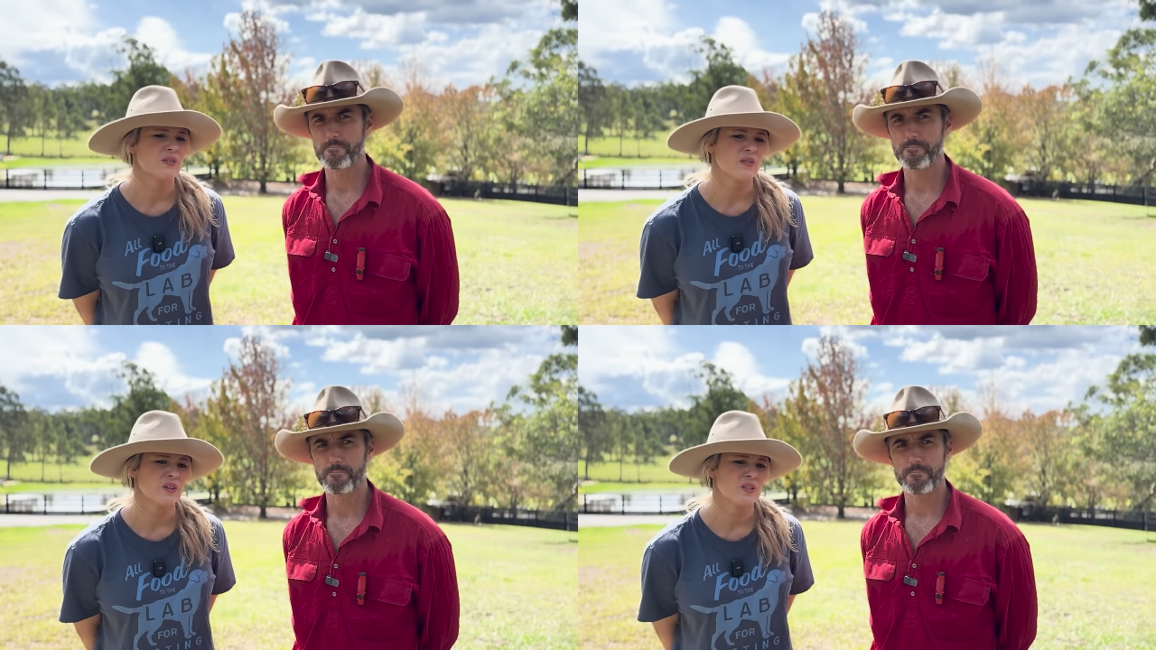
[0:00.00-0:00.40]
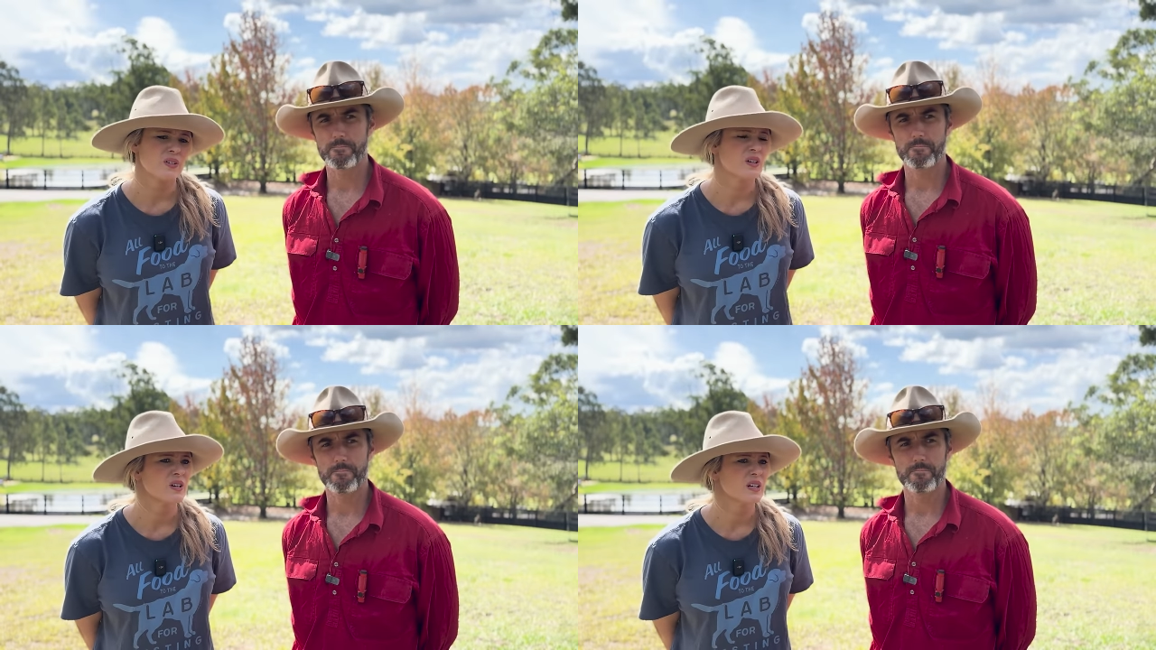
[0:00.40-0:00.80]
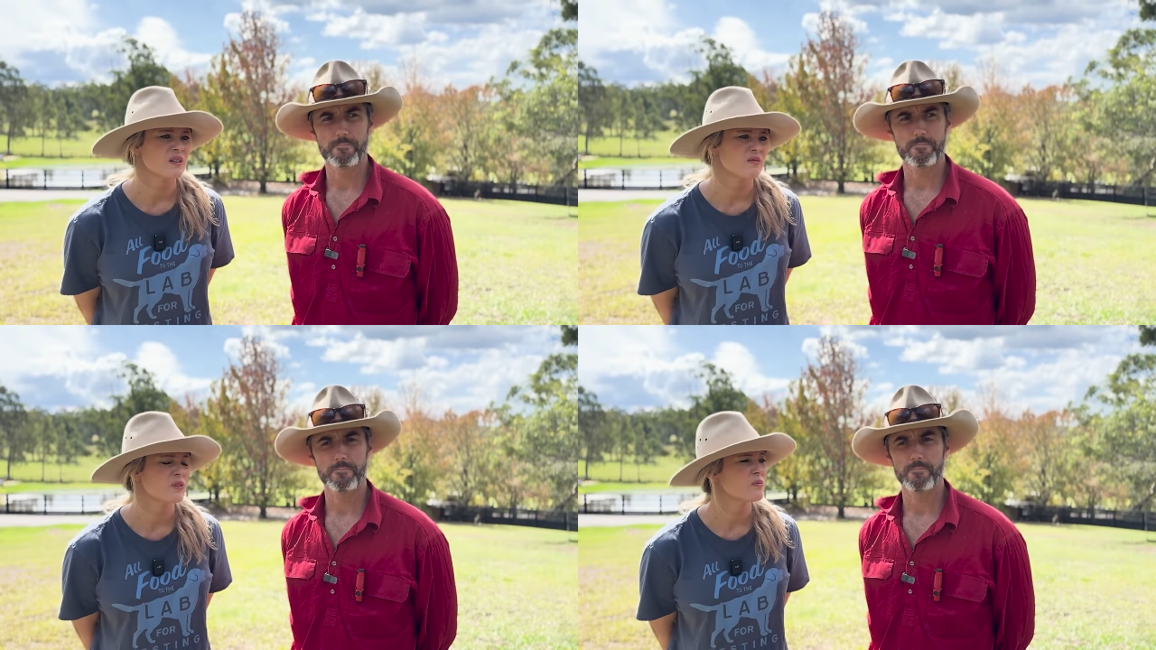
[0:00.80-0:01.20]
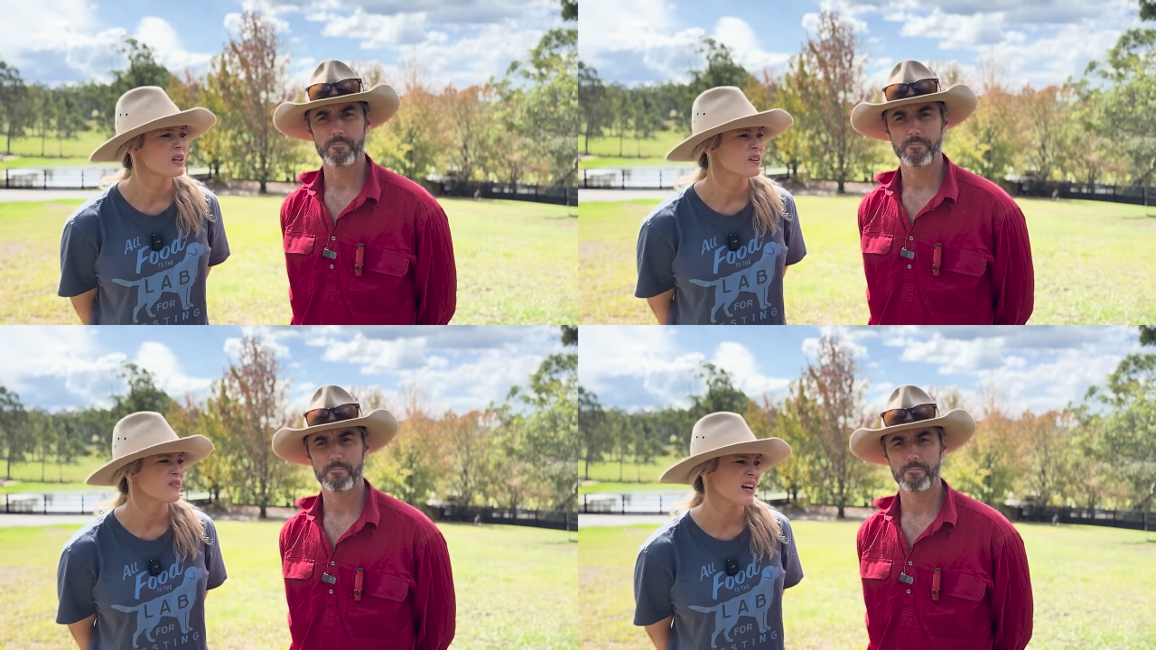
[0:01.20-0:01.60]
Speaker 1: first time from one
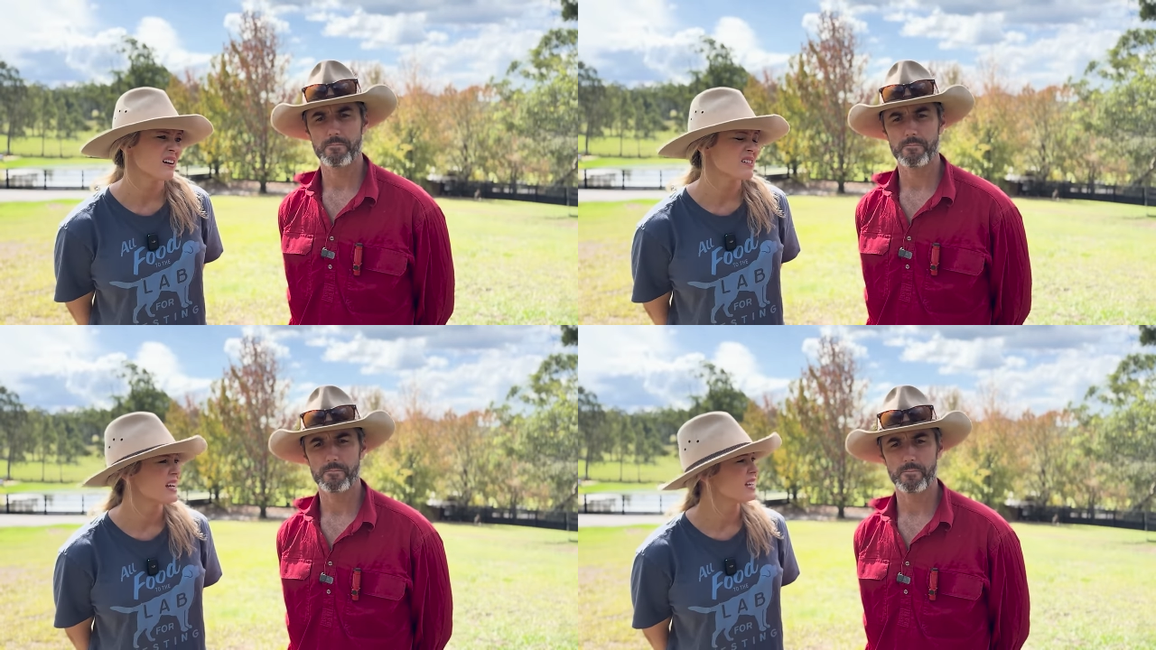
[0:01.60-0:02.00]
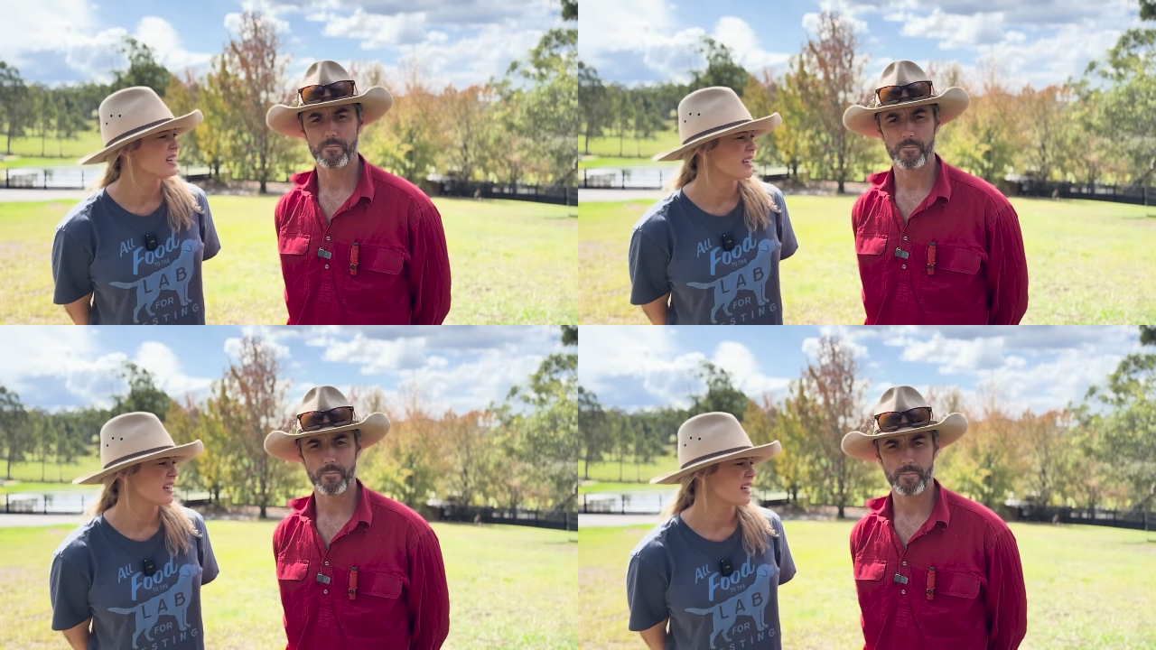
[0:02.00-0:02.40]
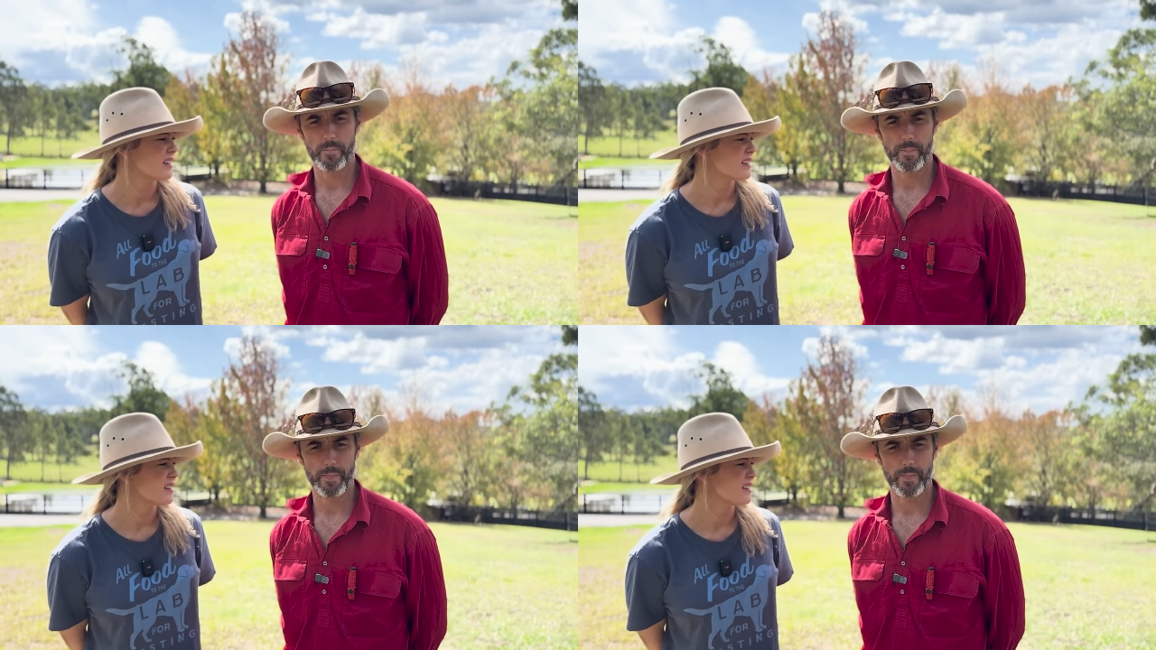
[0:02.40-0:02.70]
of our daycare